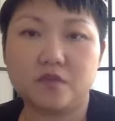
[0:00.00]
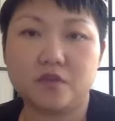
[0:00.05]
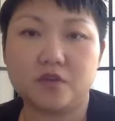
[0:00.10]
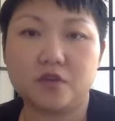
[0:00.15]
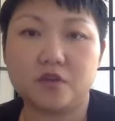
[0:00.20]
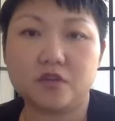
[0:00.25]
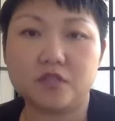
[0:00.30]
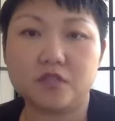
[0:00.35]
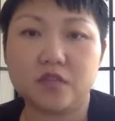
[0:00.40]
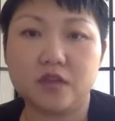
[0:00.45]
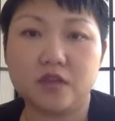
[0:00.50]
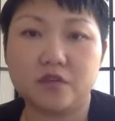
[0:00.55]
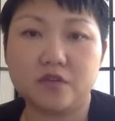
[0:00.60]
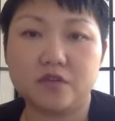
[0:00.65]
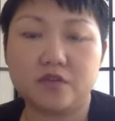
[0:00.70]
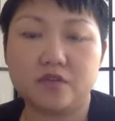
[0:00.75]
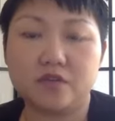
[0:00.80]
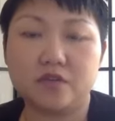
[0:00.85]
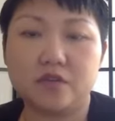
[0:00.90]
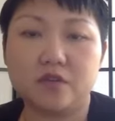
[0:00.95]
for
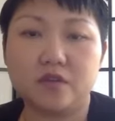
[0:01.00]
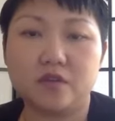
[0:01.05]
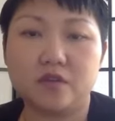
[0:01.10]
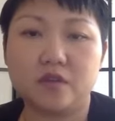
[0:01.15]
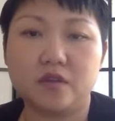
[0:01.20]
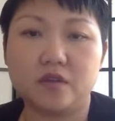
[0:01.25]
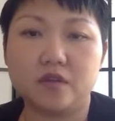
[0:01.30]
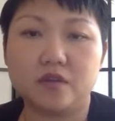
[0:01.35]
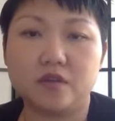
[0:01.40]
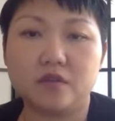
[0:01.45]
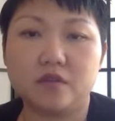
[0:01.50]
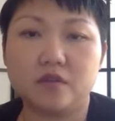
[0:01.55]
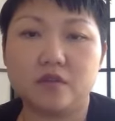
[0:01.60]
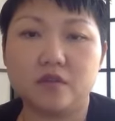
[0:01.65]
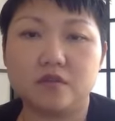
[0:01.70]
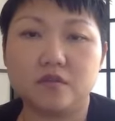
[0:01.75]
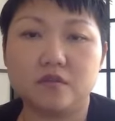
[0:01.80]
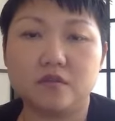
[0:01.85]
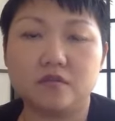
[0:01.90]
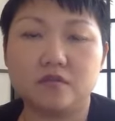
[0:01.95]
yourself.
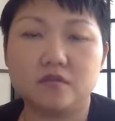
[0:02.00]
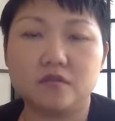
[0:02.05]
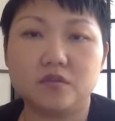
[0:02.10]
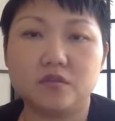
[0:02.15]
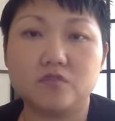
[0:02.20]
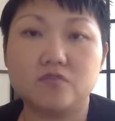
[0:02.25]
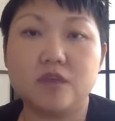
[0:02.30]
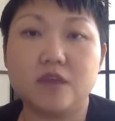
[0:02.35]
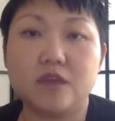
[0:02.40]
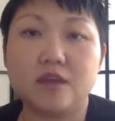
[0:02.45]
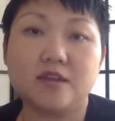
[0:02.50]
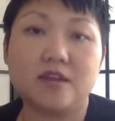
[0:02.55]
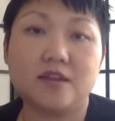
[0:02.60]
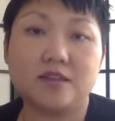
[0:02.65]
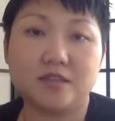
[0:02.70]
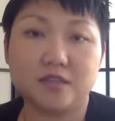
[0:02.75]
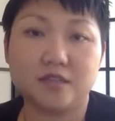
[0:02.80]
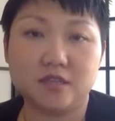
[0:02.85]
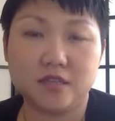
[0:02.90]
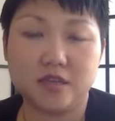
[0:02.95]
Do not
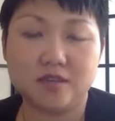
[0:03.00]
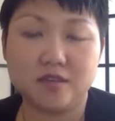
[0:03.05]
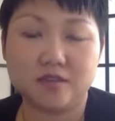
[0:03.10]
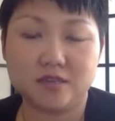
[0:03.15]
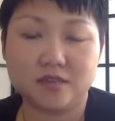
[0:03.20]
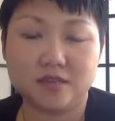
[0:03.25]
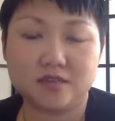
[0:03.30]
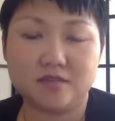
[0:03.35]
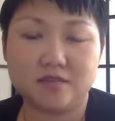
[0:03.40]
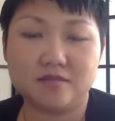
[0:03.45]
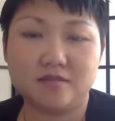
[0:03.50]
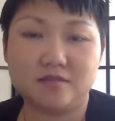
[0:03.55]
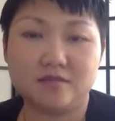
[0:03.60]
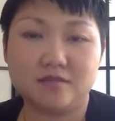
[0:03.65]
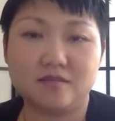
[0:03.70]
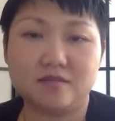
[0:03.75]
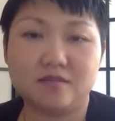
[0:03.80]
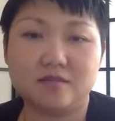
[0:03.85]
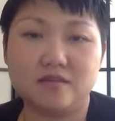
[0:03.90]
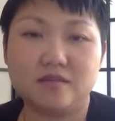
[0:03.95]
hesitate.
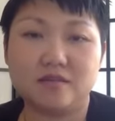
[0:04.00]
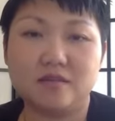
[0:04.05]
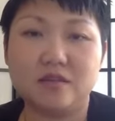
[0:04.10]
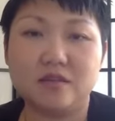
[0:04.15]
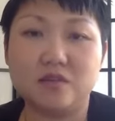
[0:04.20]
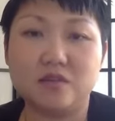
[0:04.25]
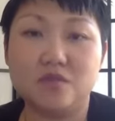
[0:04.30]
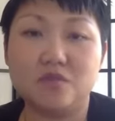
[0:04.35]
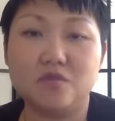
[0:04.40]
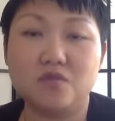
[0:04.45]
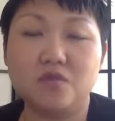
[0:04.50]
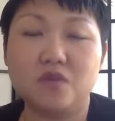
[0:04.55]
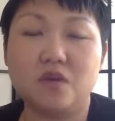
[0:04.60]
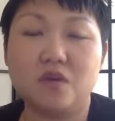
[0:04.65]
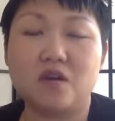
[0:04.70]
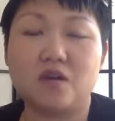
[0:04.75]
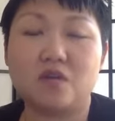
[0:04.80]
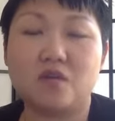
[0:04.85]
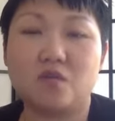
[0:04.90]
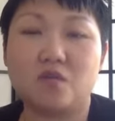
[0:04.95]
You
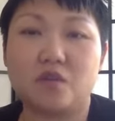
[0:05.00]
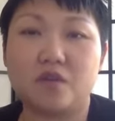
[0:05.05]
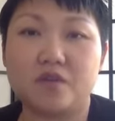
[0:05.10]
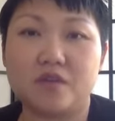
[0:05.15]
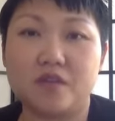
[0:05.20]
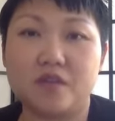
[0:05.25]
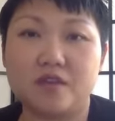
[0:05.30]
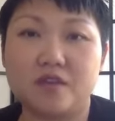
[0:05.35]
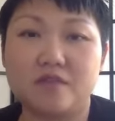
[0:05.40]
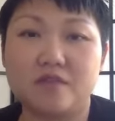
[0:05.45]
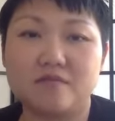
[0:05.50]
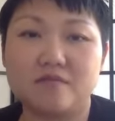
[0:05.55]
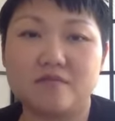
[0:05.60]
are worth it.